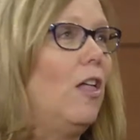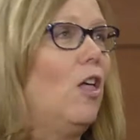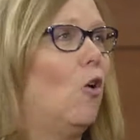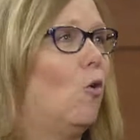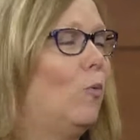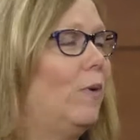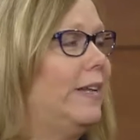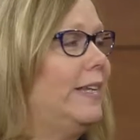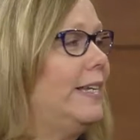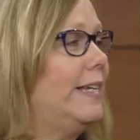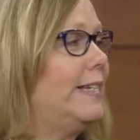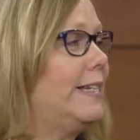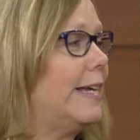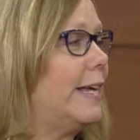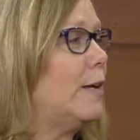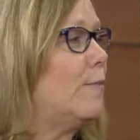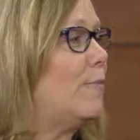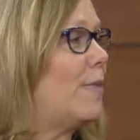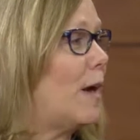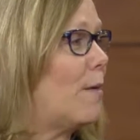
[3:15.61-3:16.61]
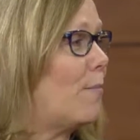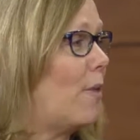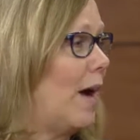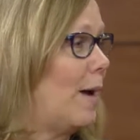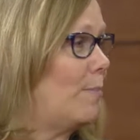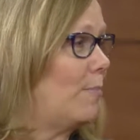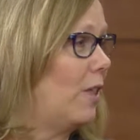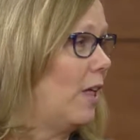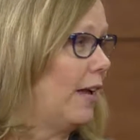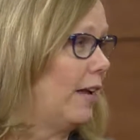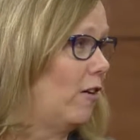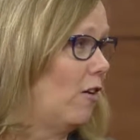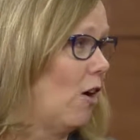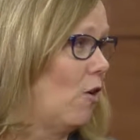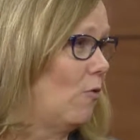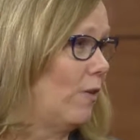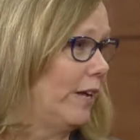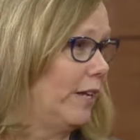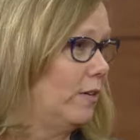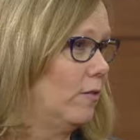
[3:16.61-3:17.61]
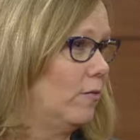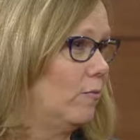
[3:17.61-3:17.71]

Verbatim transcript: We need to keep that pipeline going.